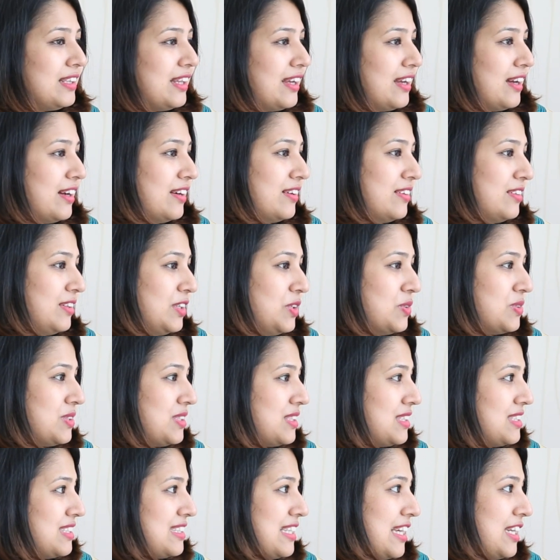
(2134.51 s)
they are
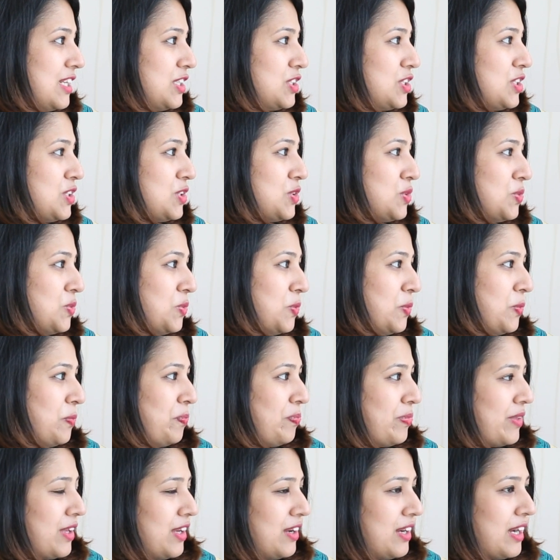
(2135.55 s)
using this energy
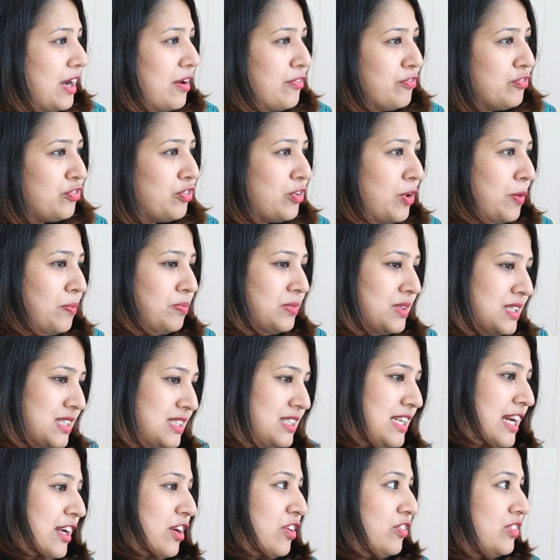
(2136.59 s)
to come from
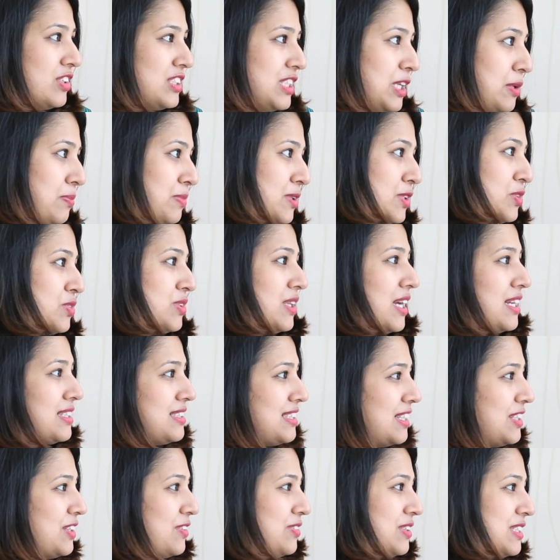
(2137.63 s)
this side of the table to
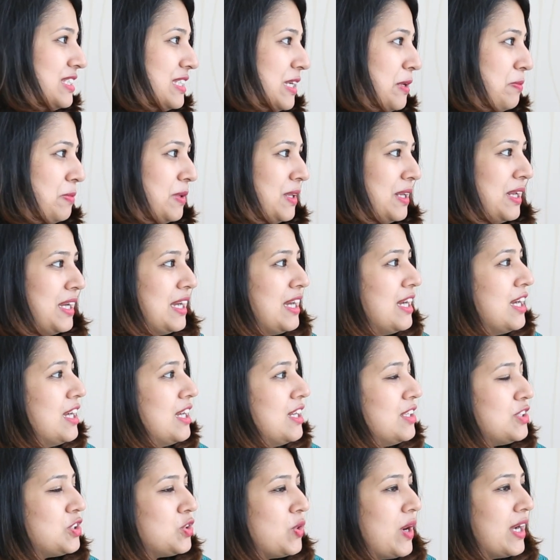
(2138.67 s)
that side of the table.
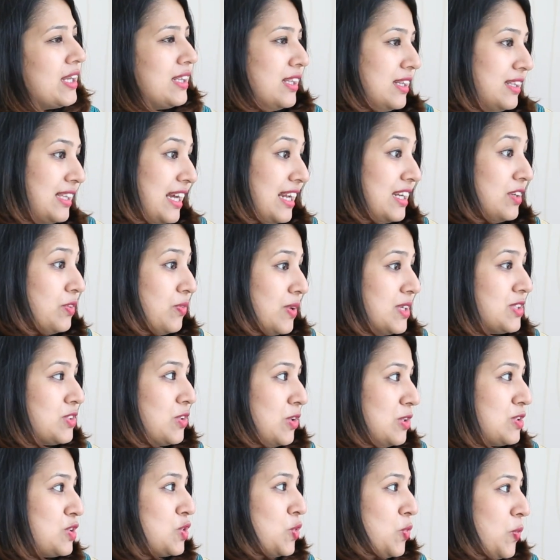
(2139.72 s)
So I think that
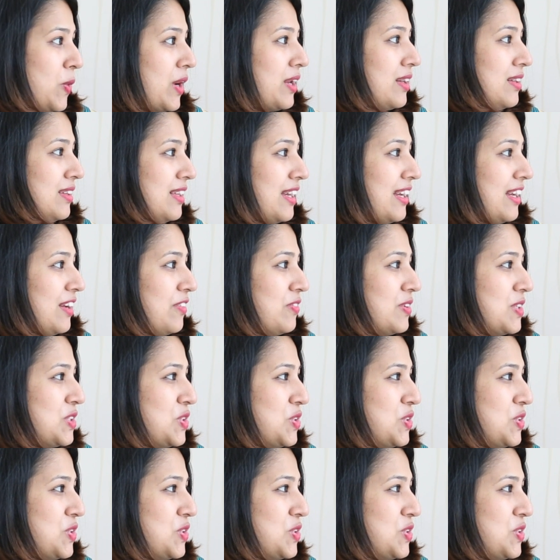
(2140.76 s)
was also one thing